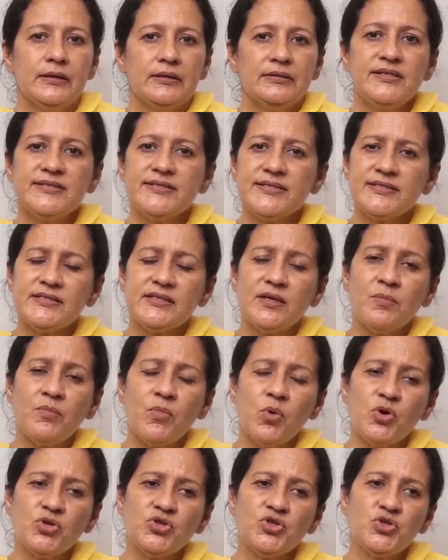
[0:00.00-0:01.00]
This is the
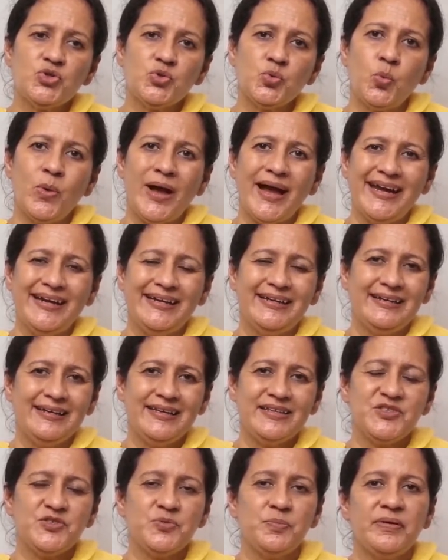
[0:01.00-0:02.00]
most
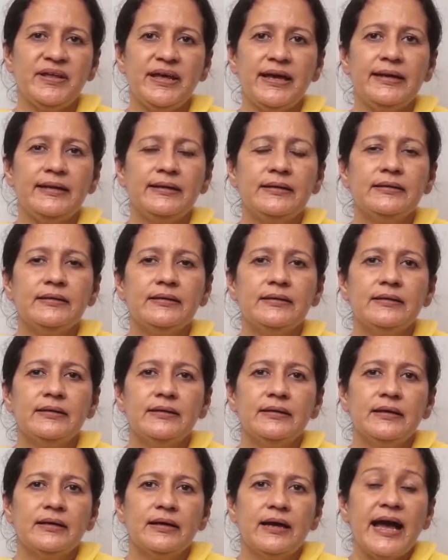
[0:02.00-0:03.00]
widely spread
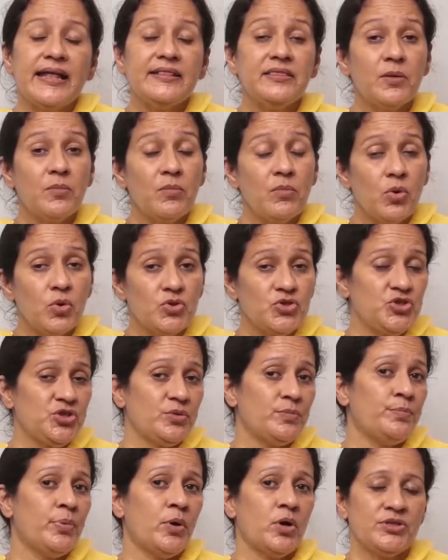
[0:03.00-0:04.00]
and the most
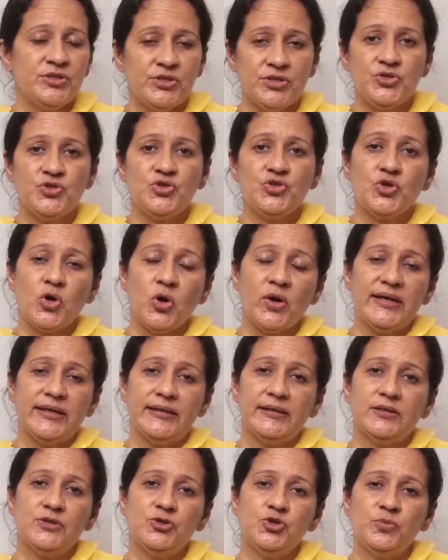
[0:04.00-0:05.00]
important
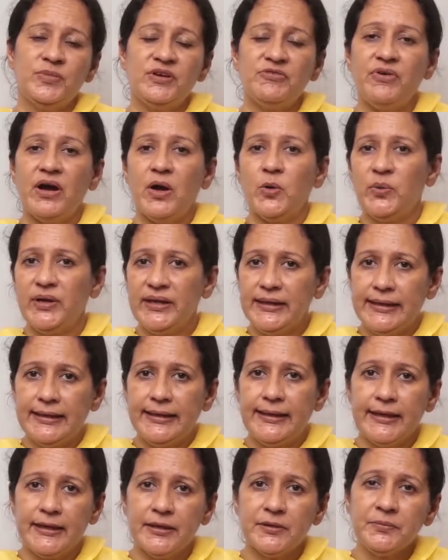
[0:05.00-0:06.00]
soil to be found in
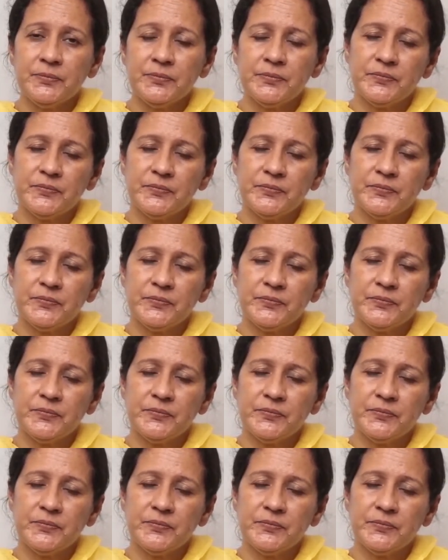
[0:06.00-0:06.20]
India.